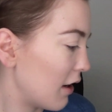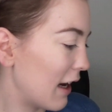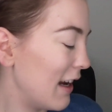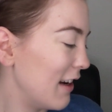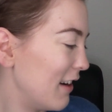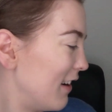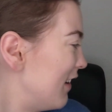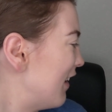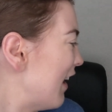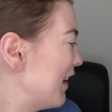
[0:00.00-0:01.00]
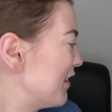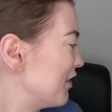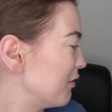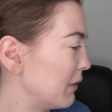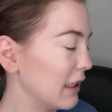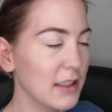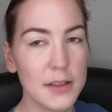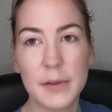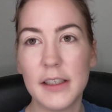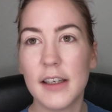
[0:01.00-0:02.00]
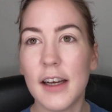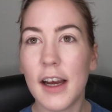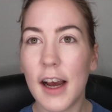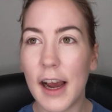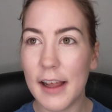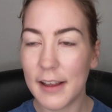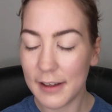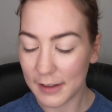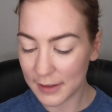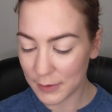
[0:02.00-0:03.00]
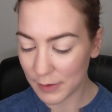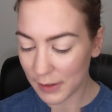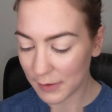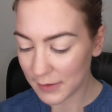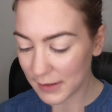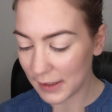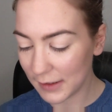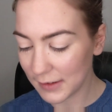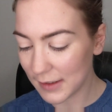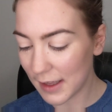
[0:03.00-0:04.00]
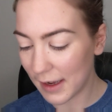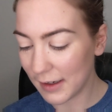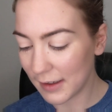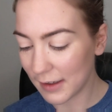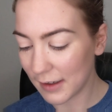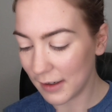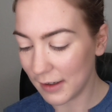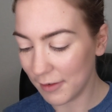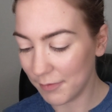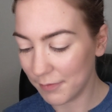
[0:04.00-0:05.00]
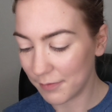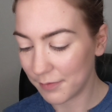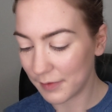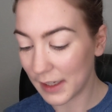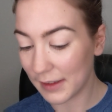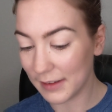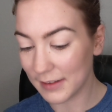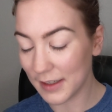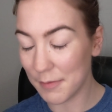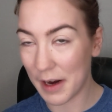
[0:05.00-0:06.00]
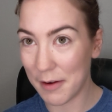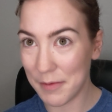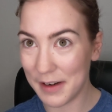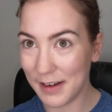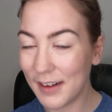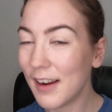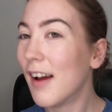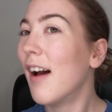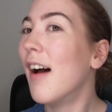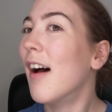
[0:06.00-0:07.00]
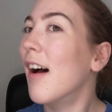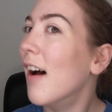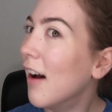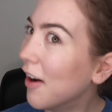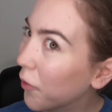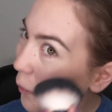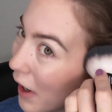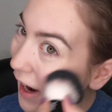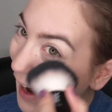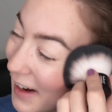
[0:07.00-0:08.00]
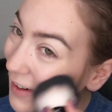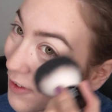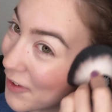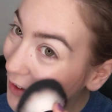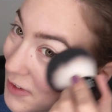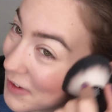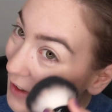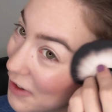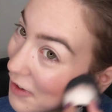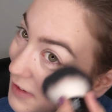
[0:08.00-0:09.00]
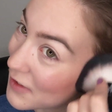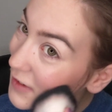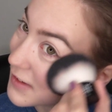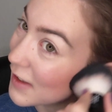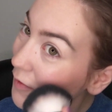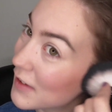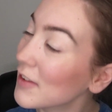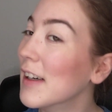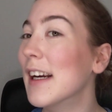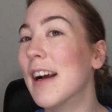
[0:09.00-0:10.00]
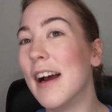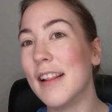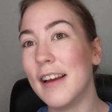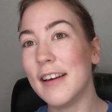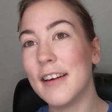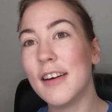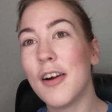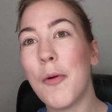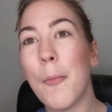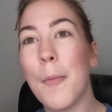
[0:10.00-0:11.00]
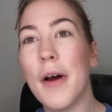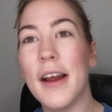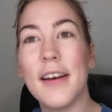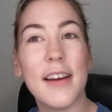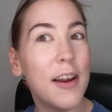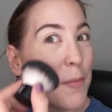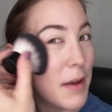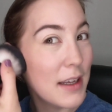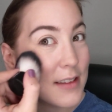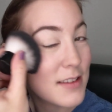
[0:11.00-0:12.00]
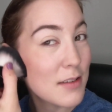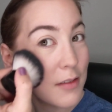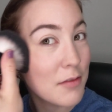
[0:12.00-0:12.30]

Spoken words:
I told my husband, highlighter is one of those things that, at least in my opinion, I don't usually notice when someone's wearing highlighter, but it's